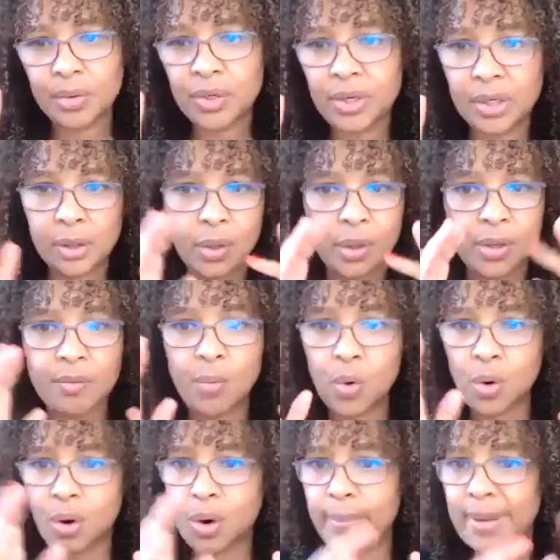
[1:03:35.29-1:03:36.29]
can learn
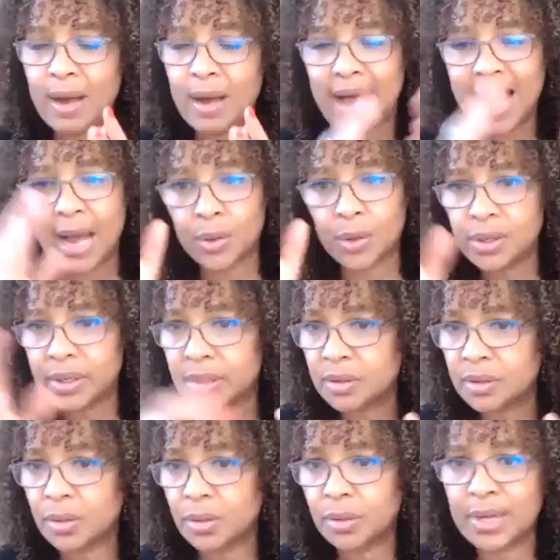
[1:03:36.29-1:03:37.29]
more about how you can
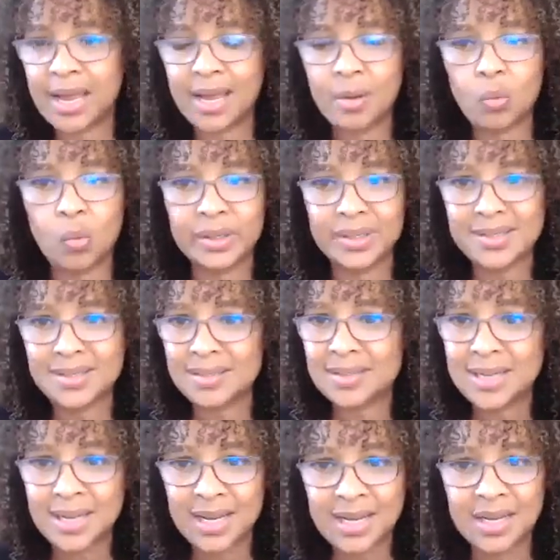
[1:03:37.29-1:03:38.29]
donate, what's
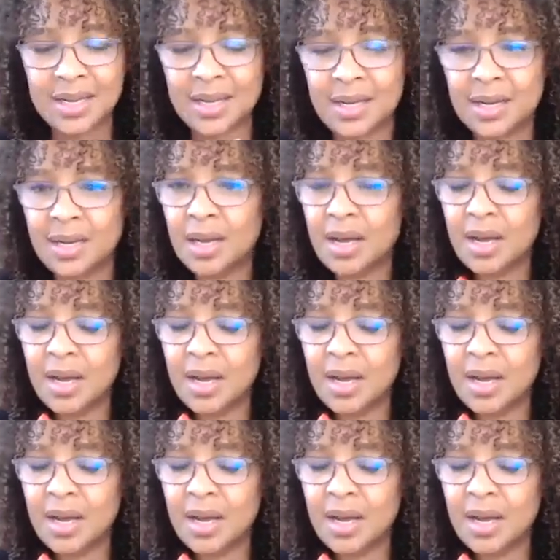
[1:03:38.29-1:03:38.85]
needed.